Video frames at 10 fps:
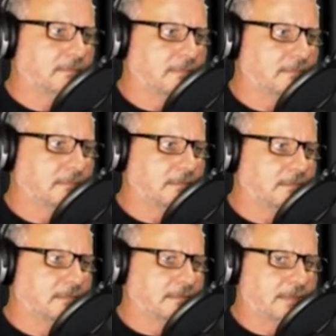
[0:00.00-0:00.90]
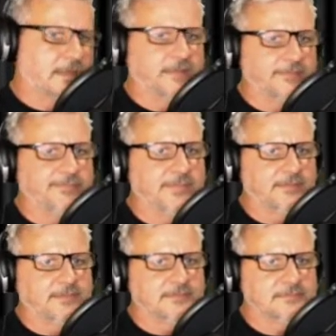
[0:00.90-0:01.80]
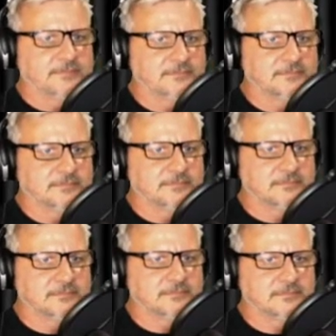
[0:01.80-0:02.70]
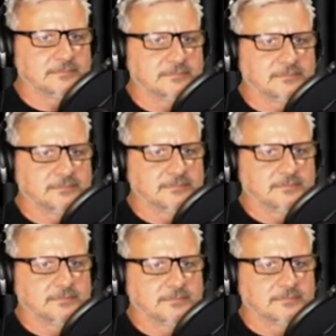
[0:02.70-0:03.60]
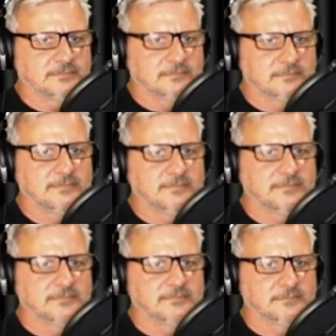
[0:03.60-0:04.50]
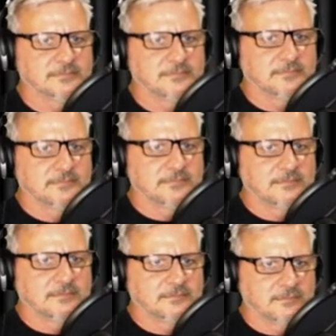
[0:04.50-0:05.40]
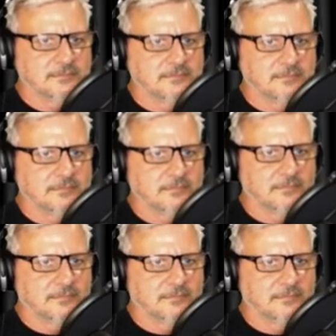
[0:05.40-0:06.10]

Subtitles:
[no speech]